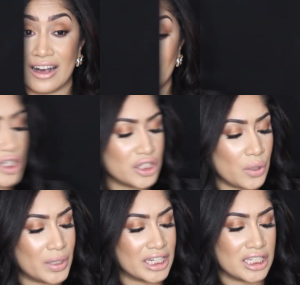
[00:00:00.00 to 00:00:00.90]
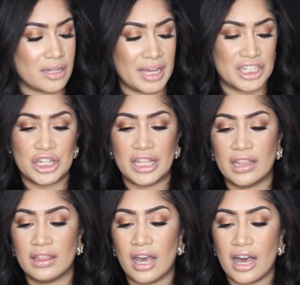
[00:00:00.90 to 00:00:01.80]
And I also wanted to
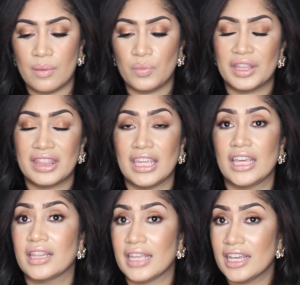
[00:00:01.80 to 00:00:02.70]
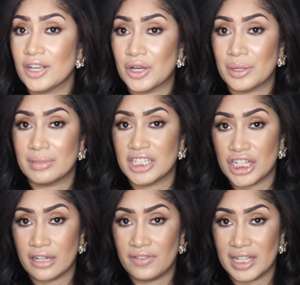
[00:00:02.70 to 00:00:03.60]
mention with the Lancome, the
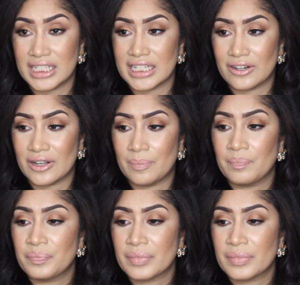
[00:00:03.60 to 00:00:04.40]
Genefique serum,